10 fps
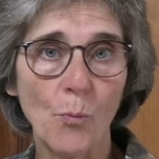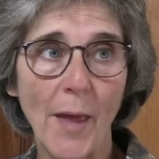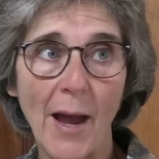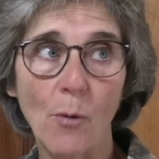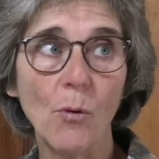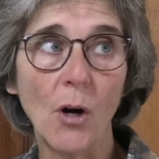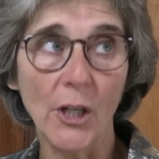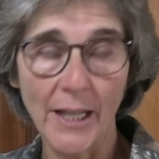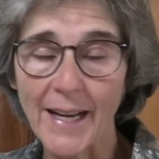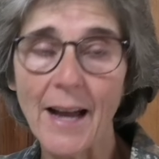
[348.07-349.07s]
that are
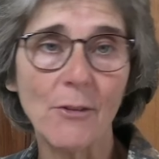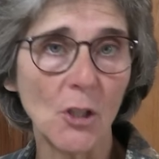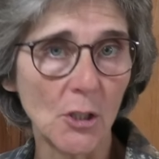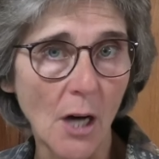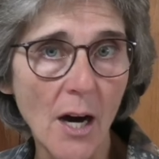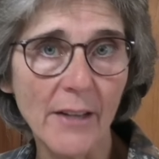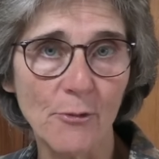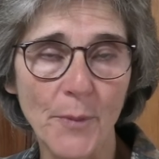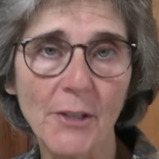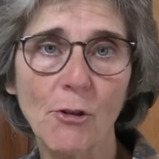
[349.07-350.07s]
going to have a lot of
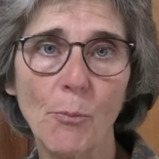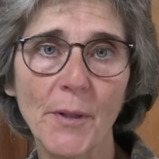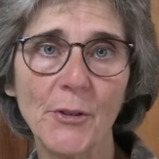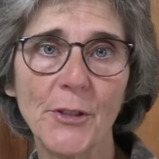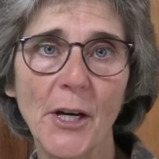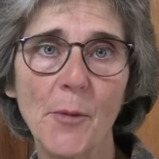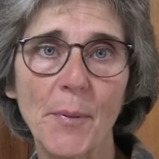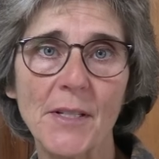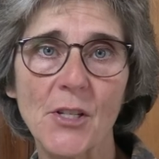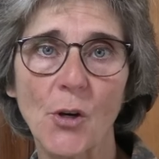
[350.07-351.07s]
mineral buildup,
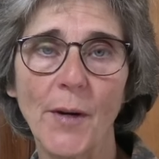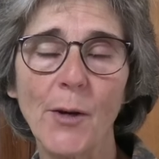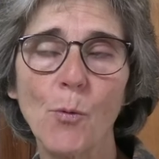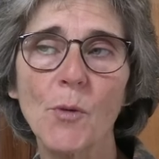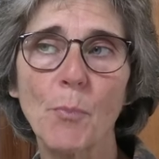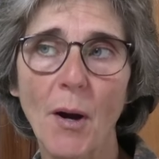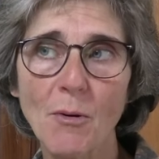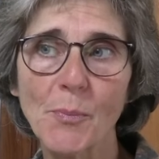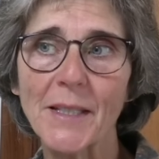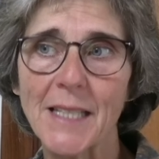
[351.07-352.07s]
and so it would
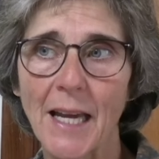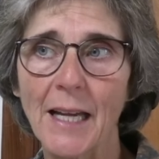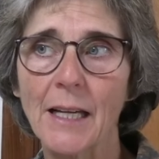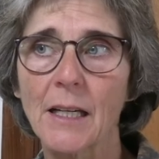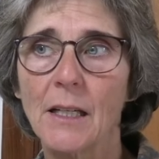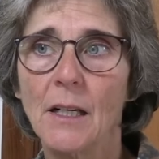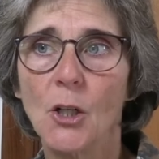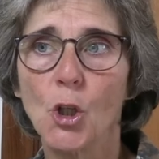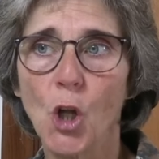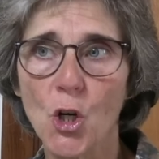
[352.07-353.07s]
probably take
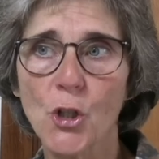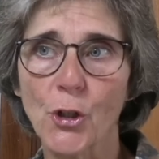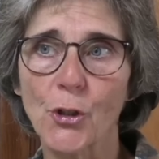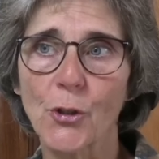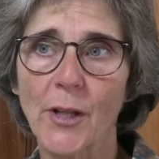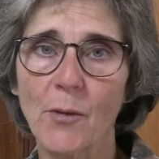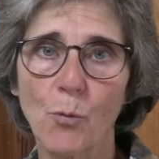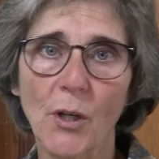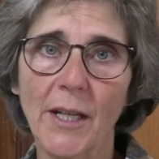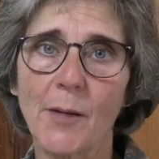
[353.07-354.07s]
longer than
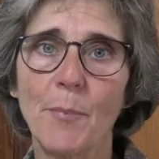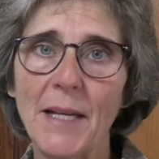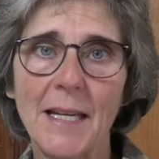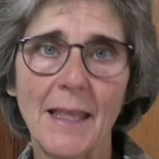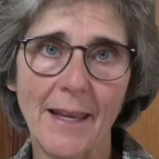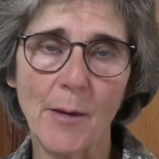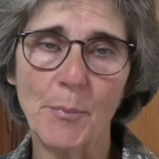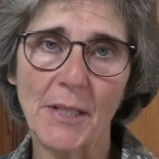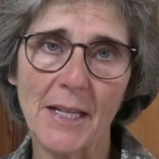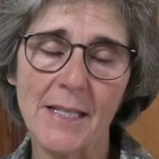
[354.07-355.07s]
we're going to be in that
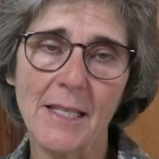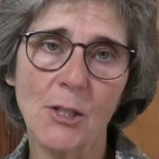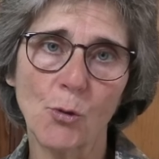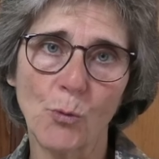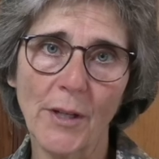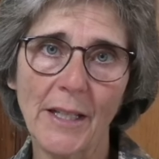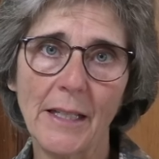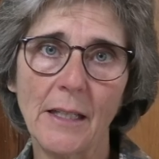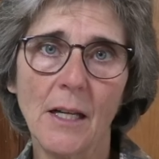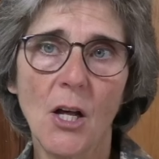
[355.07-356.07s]
place to
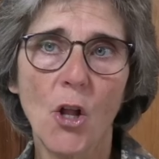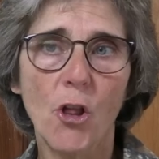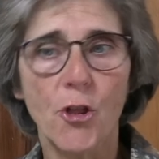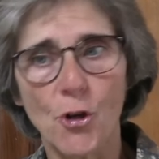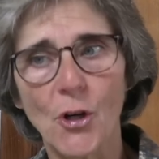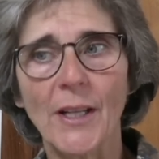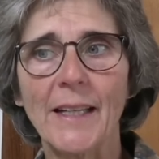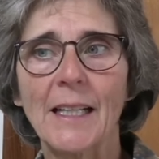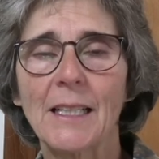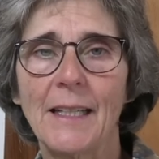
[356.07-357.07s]
really
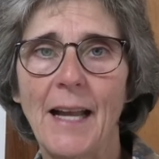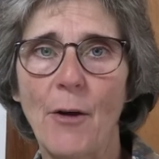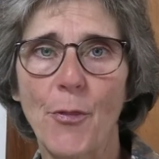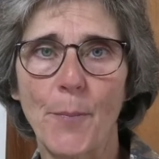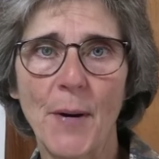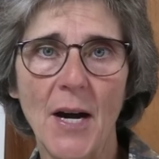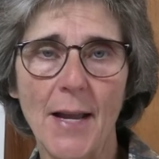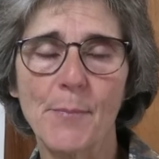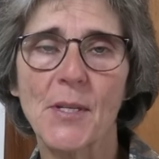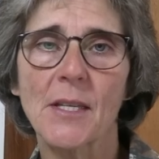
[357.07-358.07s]
thoroughly clean out the
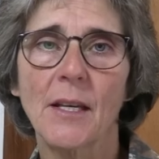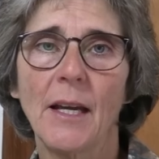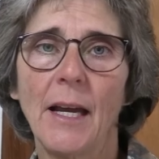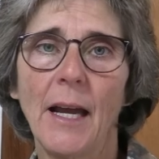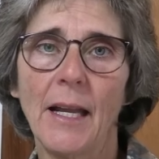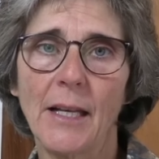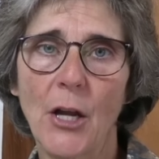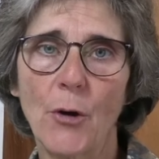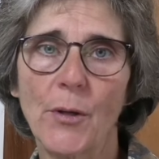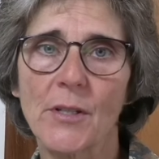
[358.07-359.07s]
pipes and
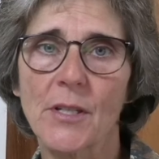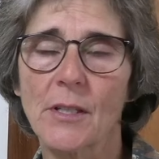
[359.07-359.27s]
notice